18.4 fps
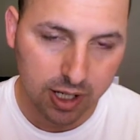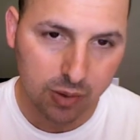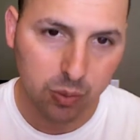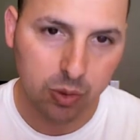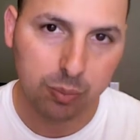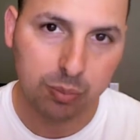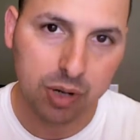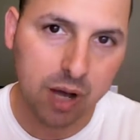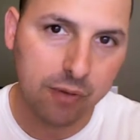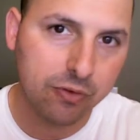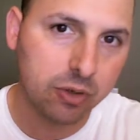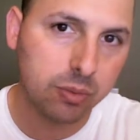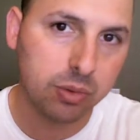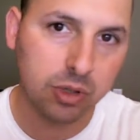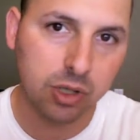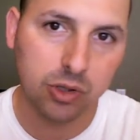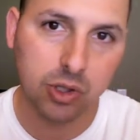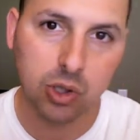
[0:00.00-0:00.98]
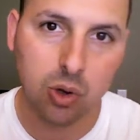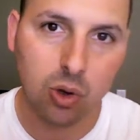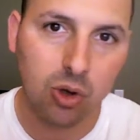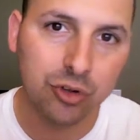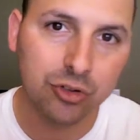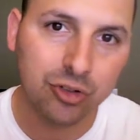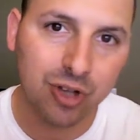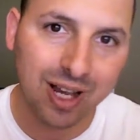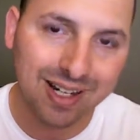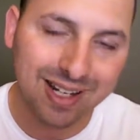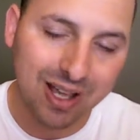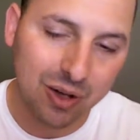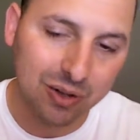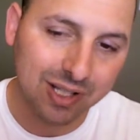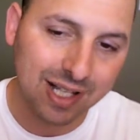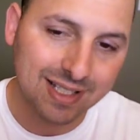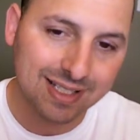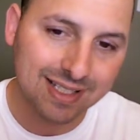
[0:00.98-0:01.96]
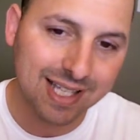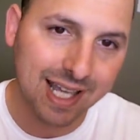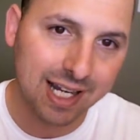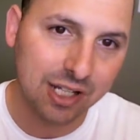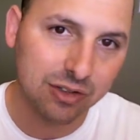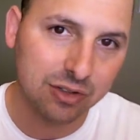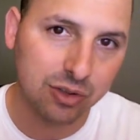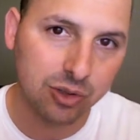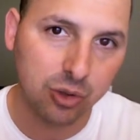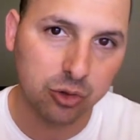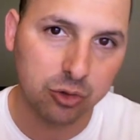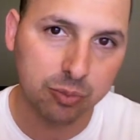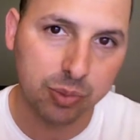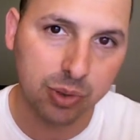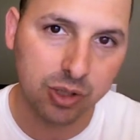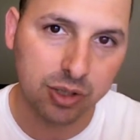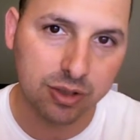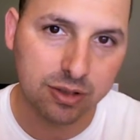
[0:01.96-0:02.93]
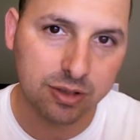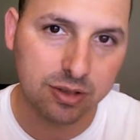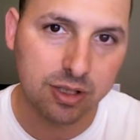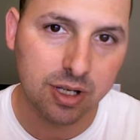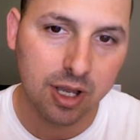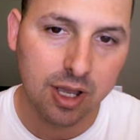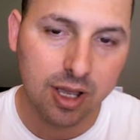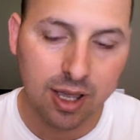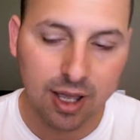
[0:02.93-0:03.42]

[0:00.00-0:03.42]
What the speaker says: We're profitable on the call side. Now let's get into those puts.